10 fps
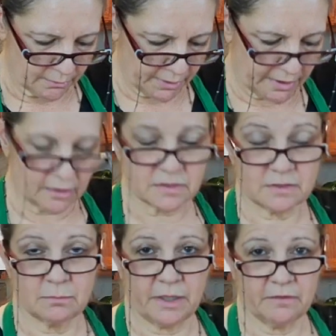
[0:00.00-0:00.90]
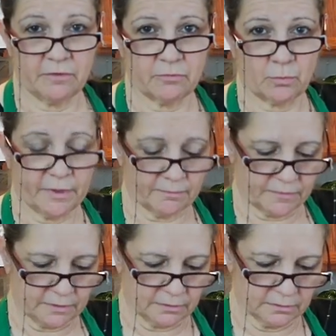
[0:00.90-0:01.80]
But I also might have over
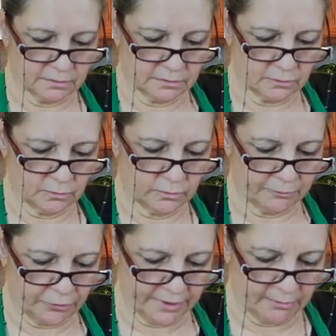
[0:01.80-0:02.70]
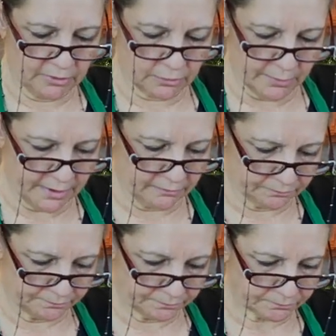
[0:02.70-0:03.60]
whipped the whipped cream a little bit.
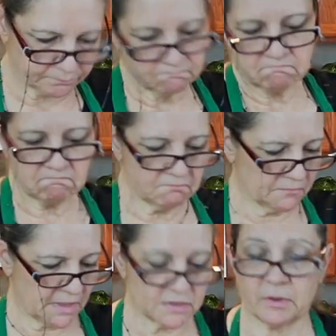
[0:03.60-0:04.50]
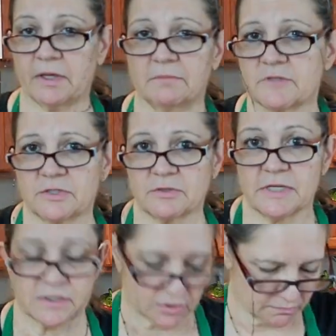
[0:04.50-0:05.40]
That's okay, it still
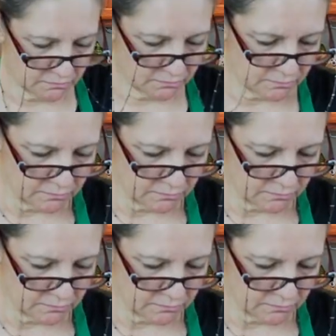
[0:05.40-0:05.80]
tastes good.